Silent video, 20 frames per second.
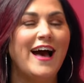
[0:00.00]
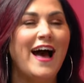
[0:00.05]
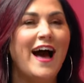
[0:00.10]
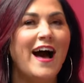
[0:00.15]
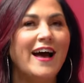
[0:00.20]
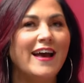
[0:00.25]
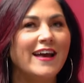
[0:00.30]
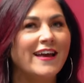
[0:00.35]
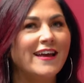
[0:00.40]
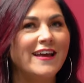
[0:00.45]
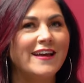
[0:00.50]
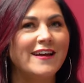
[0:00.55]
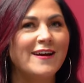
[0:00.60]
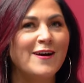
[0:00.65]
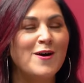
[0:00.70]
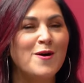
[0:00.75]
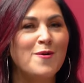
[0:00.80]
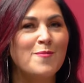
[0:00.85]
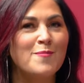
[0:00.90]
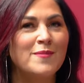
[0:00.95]
I
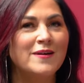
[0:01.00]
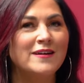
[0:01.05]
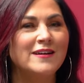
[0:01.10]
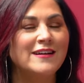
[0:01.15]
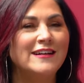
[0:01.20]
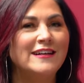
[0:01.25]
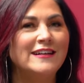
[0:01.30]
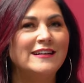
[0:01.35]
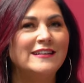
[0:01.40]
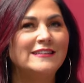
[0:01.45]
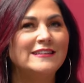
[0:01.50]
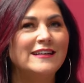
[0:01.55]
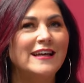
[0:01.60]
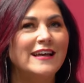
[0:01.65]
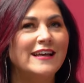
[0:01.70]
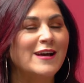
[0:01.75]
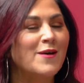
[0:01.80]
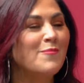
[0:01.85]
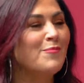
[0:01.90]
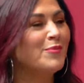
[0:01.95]
am
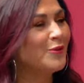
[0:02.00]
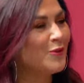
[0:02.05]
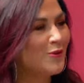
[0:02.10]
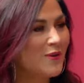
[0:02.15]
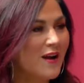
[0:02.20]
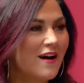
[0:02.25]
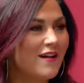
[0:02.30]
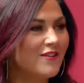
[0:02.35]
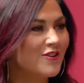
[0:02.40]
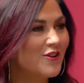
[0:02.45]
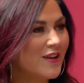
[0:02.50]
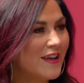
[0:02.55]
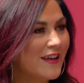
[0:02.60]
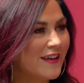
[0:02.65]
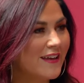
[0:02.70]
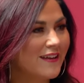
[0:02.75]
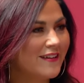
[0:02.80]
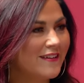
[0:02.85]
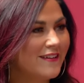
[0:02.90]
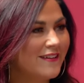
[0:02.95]
like a blue collar
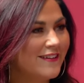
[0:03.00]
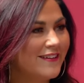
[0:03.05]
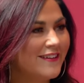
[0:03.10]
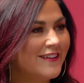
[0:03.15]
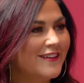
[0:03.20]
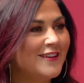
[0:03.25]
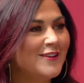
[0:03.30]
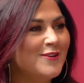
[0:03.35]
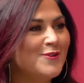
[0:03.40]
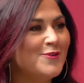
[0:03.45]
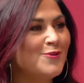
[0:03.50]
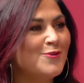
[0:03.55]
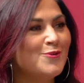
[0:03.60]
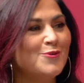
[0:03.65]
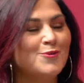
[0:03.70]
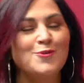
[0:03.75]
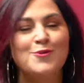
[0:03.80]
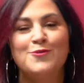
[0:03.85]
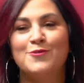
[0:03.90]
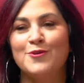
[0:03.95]
kid
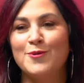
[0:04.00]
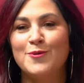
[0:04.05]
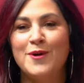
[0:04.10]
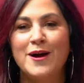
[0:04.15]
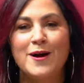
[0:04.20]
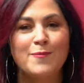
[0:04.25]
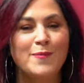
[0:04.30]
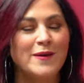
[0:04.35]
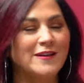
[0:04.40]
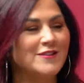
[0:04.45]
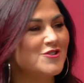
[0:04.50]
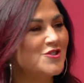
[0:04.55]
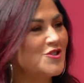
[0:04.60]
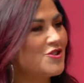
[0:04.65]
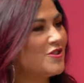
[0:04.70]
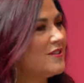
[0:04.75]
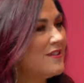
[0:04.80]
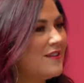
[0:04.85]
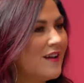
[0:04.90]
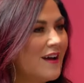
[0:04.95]
who grew up and
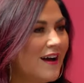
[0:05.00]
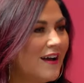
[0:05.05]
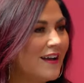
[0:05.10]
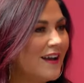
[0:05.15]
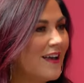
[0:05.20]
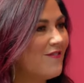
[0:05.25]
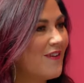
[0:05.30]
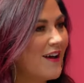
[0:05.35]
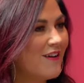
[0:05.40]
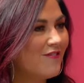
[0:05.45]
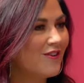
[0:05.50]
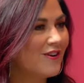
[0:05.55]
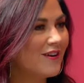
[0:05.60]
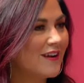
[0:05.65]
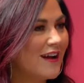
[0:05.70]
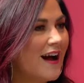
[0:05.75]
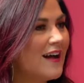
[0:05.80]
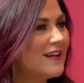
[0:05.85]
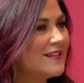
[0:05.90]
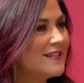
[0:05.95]
should not have ever
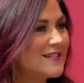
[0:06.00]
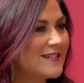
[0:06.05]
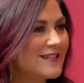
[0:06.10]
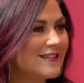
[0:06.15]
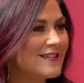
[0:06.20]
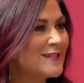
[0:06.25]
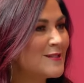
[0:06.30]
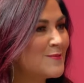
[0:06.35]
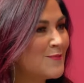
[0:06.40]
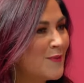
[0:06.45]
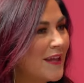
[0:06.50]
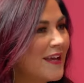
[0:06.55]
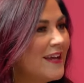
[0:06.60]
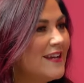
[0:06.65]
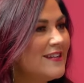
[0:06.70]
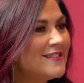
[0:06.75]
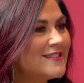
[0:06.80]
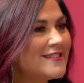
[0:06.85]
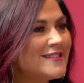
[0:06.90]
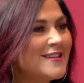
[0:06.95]
gotten to this
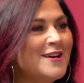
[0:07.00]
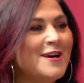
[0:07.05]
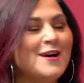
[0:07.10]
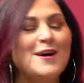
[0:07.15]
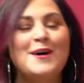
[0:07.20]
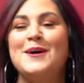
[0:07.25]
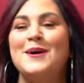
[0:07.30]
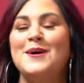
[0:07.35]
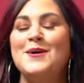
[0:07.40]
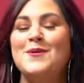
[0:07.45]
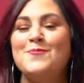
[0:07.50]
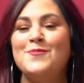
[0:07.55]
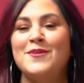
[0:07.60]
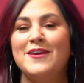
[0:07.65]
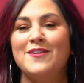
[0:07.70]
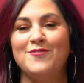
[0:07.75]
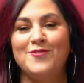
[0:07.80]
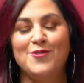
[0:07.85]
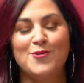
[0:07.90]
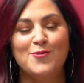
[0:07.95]
place, um,
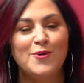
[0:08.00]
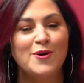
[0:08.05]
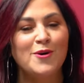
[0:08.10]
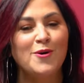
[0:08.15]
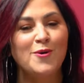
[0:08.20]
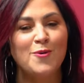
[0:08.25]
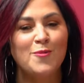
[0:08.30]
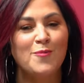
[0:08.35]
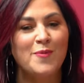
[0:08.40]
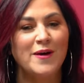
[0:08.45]
if you will.